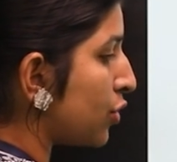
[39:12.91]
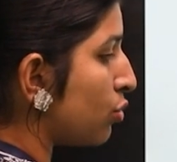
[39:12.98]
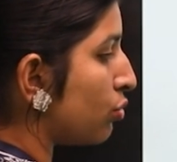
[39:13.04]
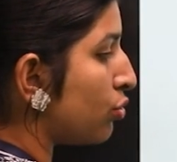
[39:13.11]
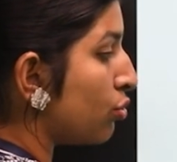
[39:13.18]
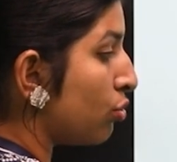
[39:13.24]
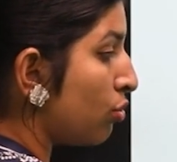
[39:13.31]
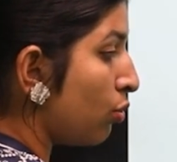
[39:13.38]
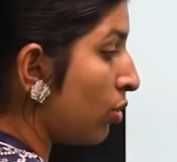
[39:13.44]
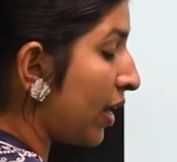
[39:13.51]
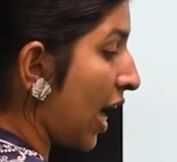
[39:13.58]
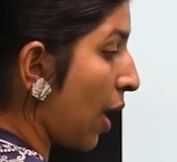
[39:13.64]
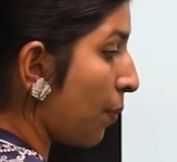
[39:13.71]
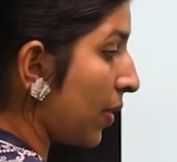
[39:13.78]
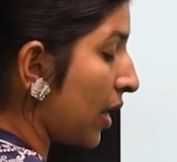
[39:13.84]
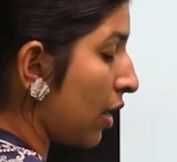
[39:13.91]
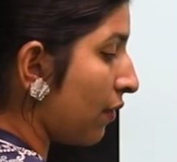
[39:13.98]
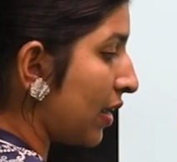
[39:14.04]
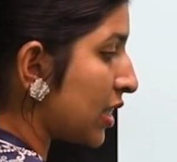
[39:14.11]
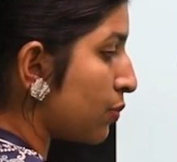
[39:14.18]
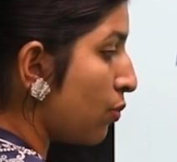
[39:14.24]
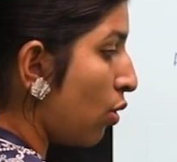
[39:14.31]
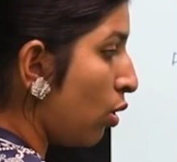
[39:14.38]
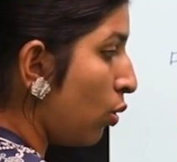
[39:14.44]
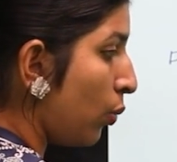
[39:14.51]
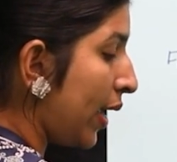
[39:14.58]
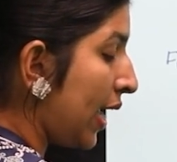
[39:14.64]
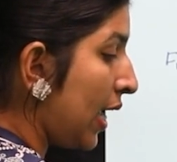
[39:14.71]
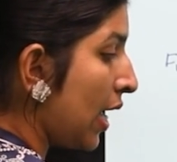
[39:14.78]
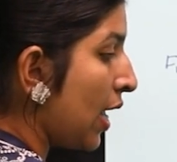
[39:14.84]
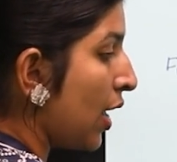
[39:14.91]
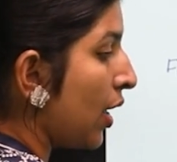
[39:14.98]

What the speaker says: to 2 capital V small v